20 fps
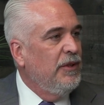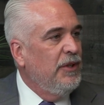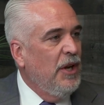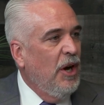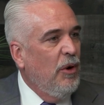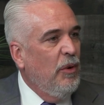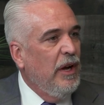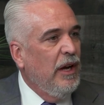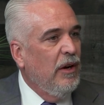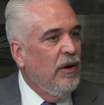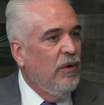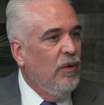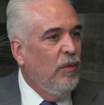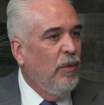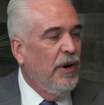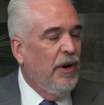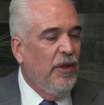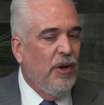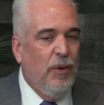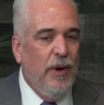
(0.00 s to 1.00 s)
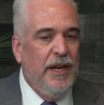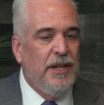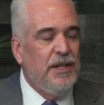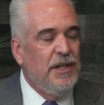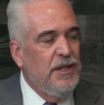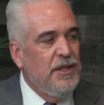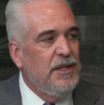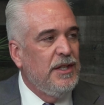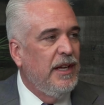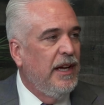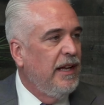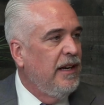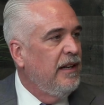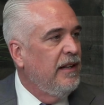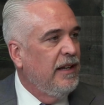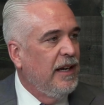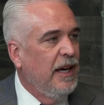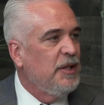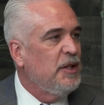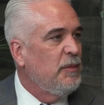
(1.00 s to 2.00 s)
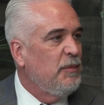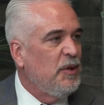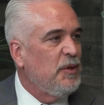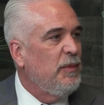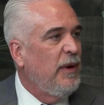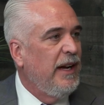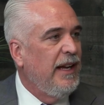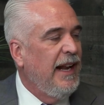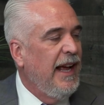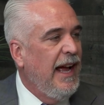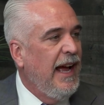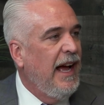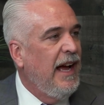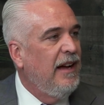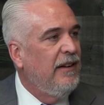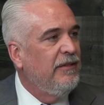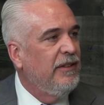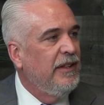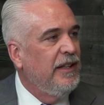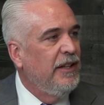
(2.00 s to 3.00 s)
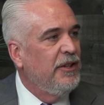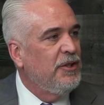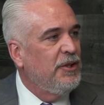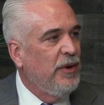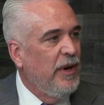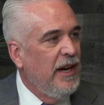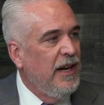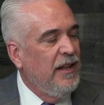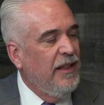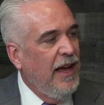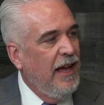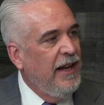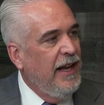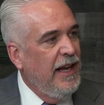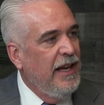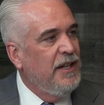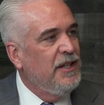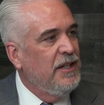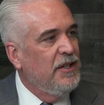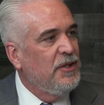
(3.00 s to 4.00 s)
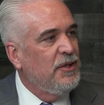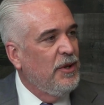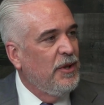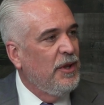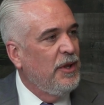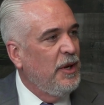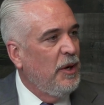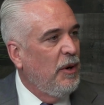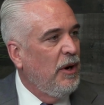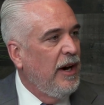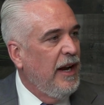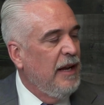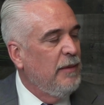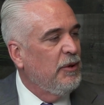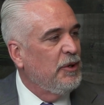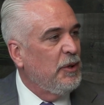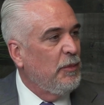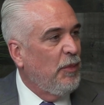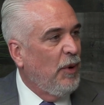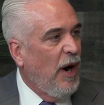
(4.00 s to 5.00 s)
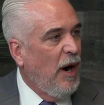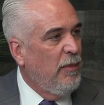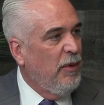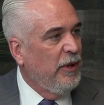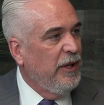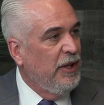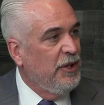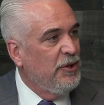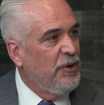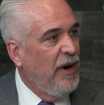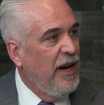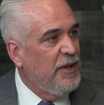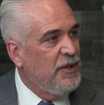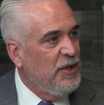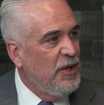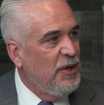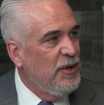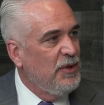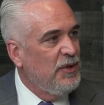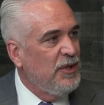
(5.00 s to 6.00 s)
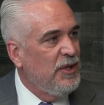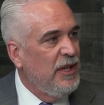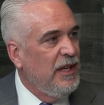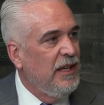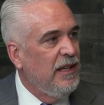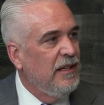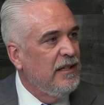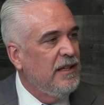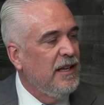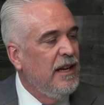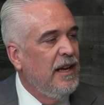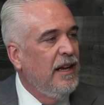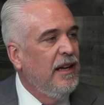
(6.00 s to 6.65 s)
knowing what are the questions that the customers might have, and then training that agent so they're able to properly address those things.